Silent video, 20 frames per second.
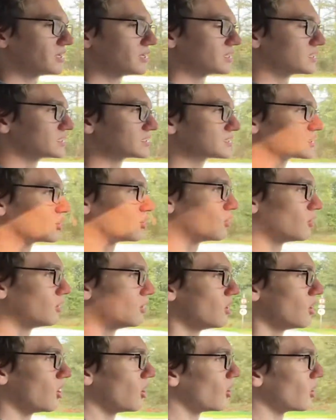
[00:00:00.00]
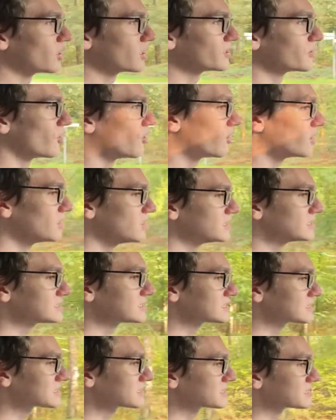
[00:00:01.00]
So all in all,
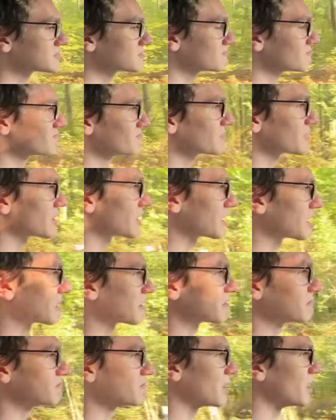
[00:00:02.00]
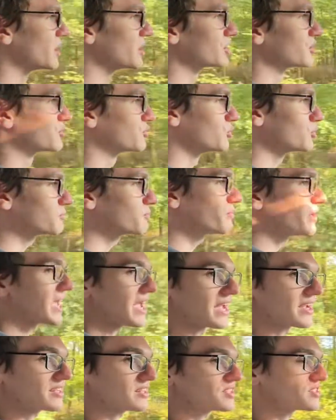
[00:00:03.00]
it's a good
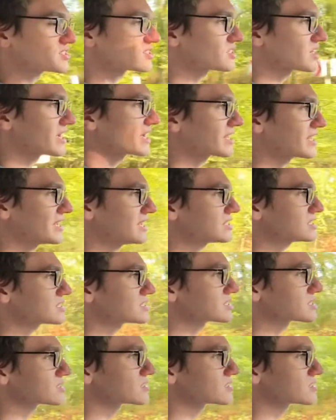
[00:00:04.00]
package, I guess.